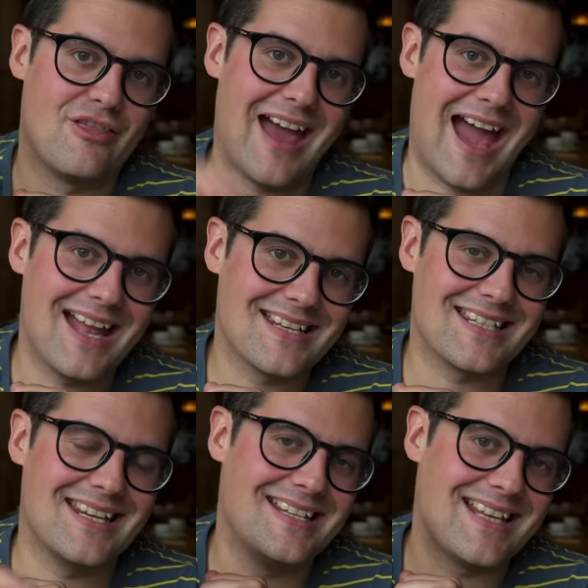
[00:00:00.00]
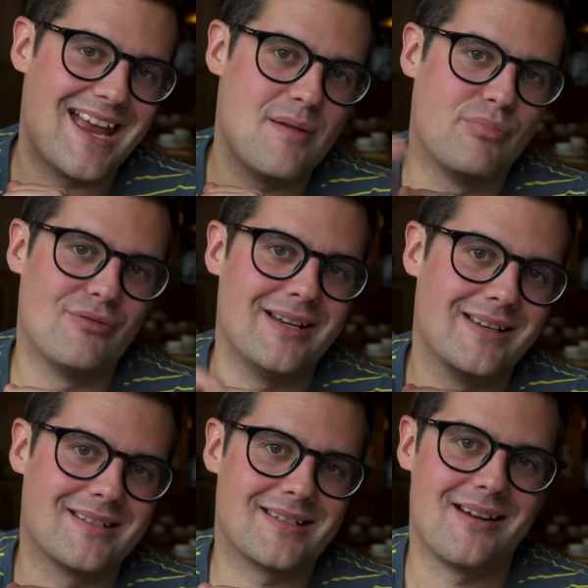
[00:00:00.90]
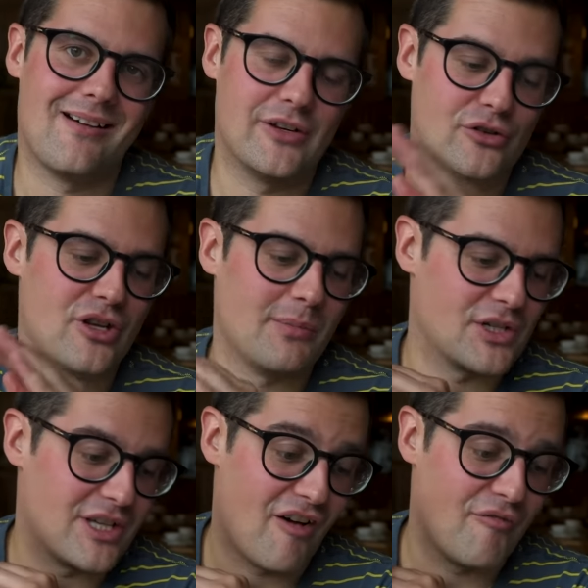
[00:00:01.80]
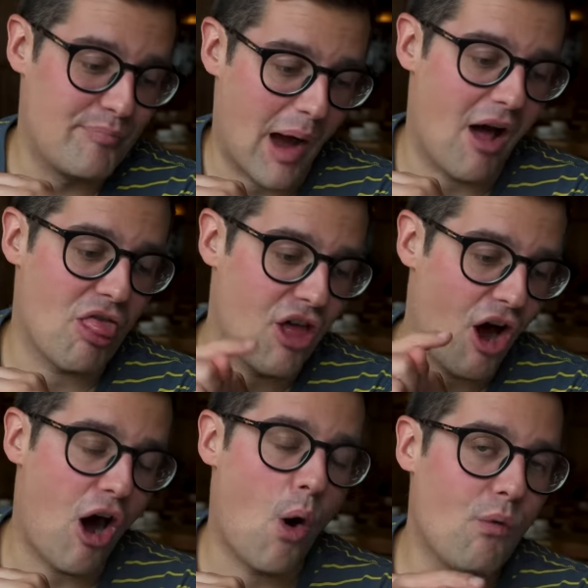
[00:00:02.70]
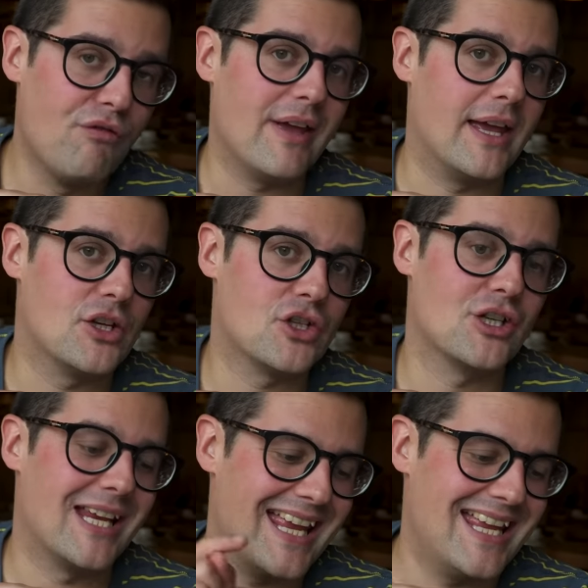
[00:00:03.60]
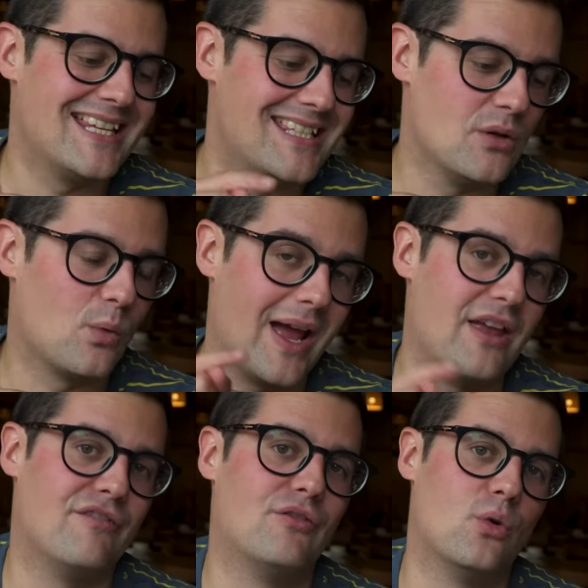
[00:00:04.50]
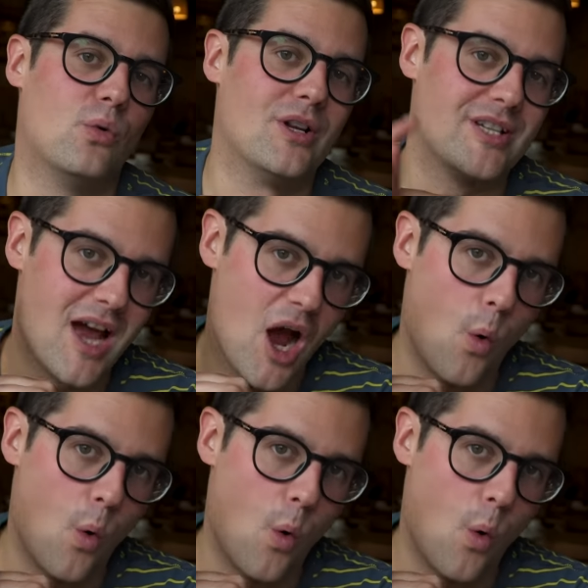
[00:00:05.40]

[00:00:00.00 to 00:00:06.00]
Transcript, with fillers: That is a brilliant start. They do so much stuff, but the whole fish is the way forward